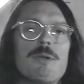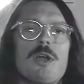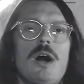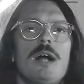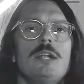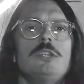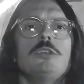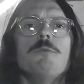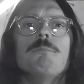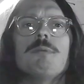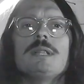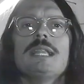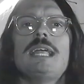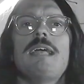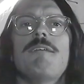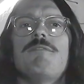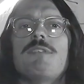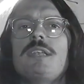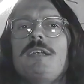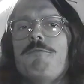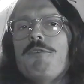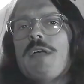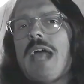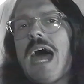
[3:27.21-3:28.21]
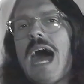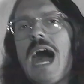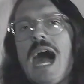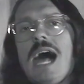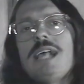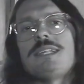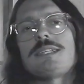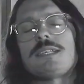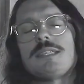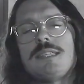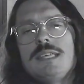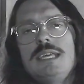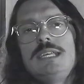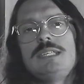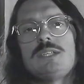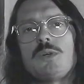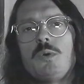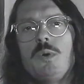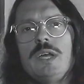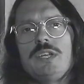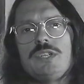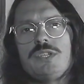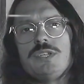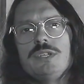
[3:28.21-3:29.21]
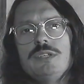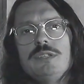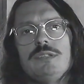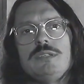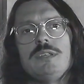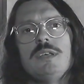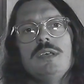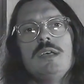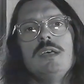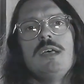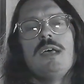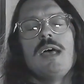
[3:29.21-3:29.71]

But I do believe that if we ask these questions